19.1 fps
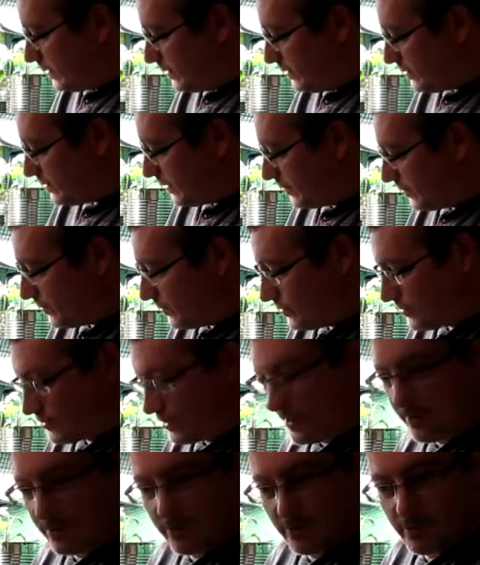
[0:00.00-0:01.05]
this, I'm going to
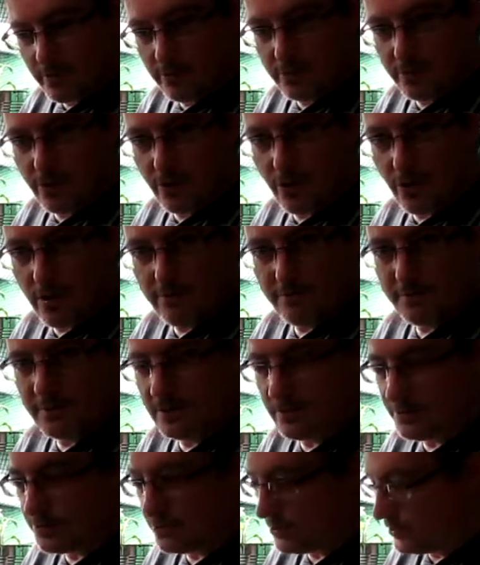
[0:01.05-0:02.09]
try to grow coffee this